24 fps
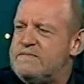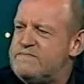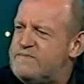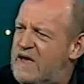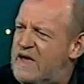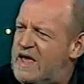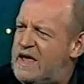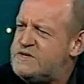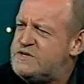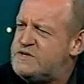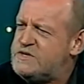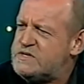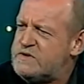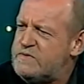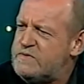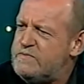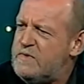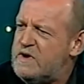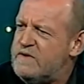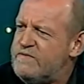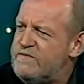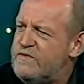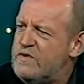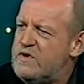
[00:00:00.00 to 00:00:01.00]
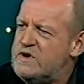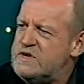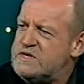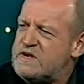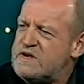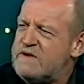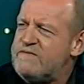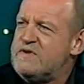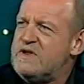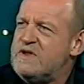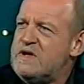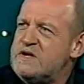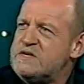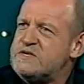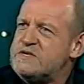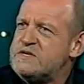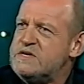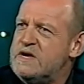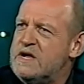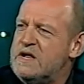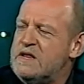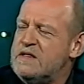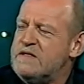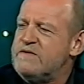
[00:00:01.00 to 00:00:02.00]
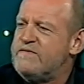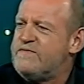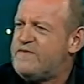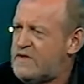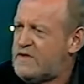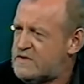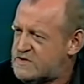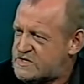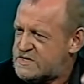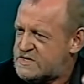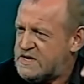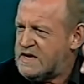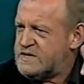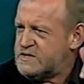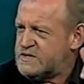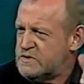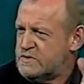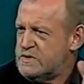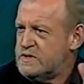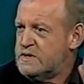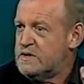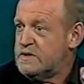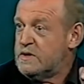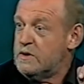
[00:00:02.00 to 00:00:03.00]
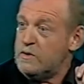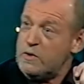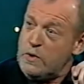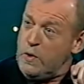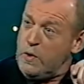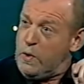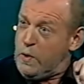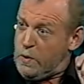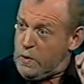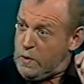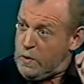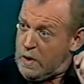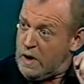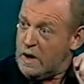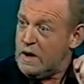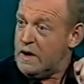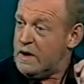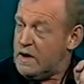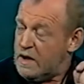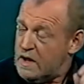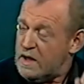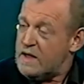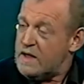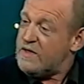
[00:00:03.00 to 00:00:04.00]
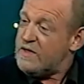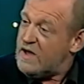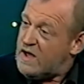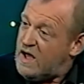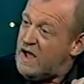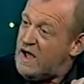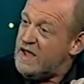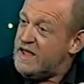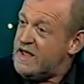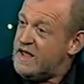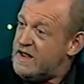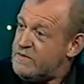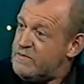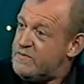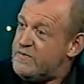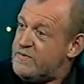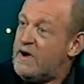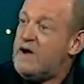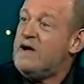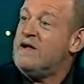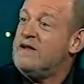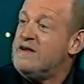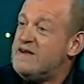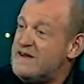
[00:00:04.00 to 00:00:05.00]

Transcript: edges of my voice I've lost now, the falsetto, you know, the high-end part.